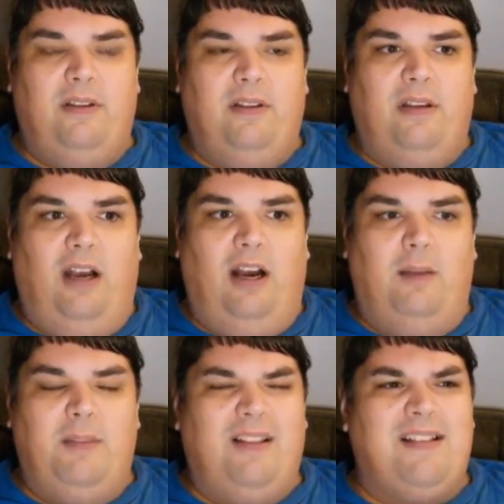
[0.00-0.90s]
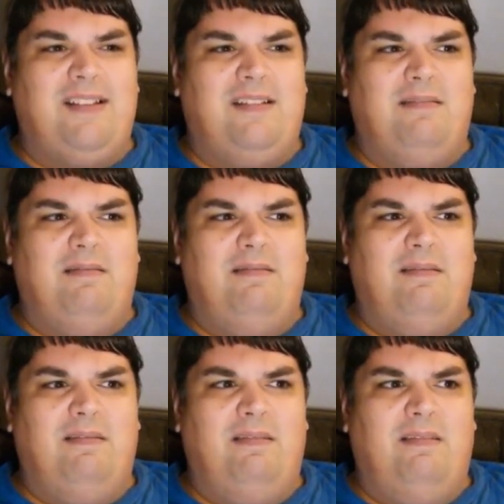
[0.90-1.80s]
Um, unless,
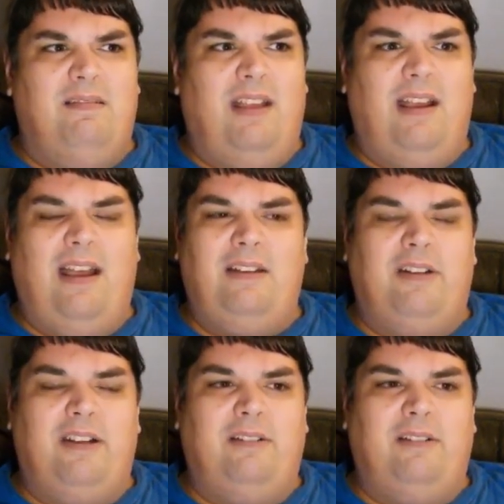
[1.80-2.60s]
I don't know.